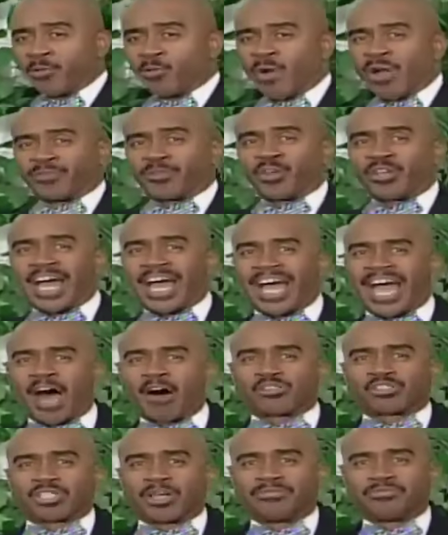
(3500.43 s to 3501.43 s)
and went to the
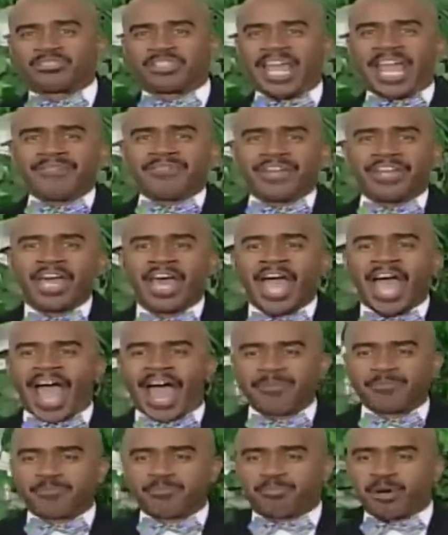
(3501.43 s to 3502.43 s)
house of David
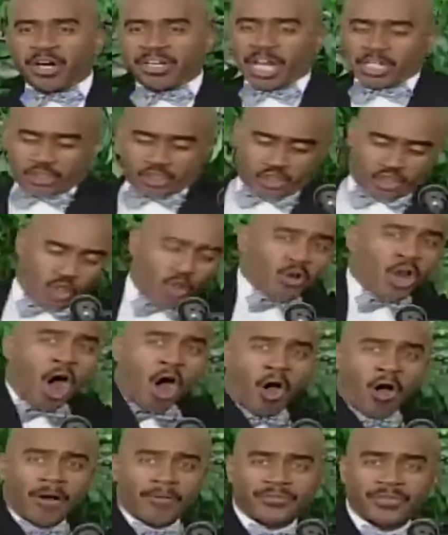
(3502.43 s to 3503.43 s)
and put a suit
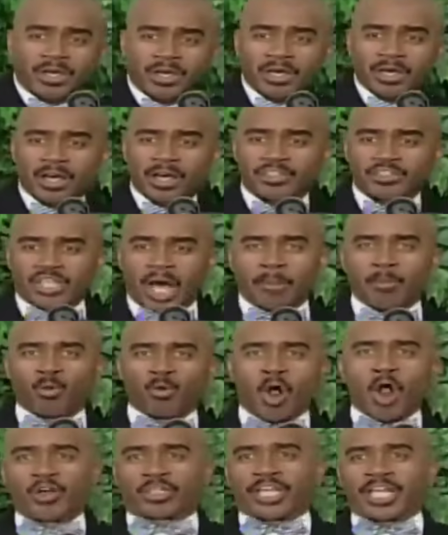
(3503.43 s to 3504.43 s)
on. That, and Some
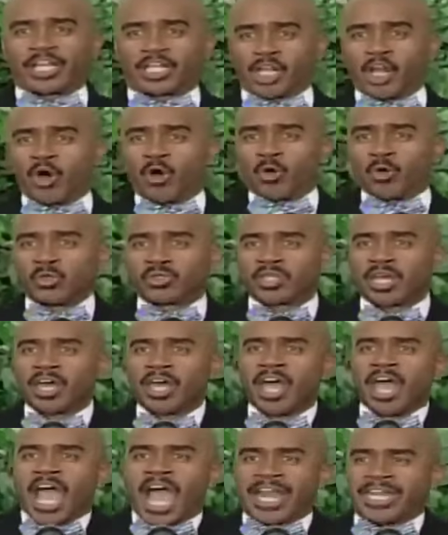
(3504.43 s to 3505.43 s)
working him. clothes. That's
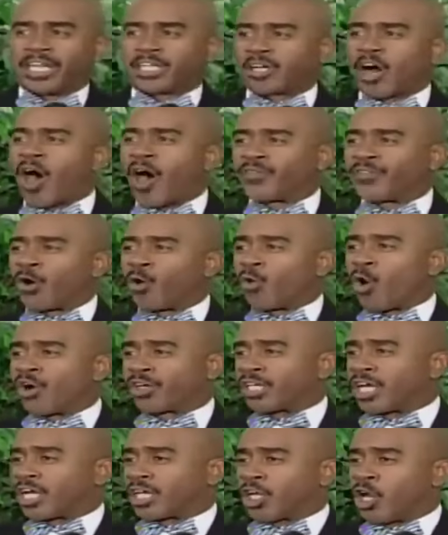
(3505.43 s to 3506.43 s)
right. And he called the
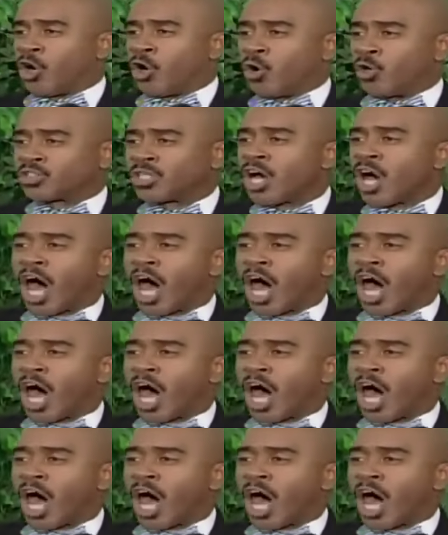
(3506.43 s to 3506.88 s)
working clothes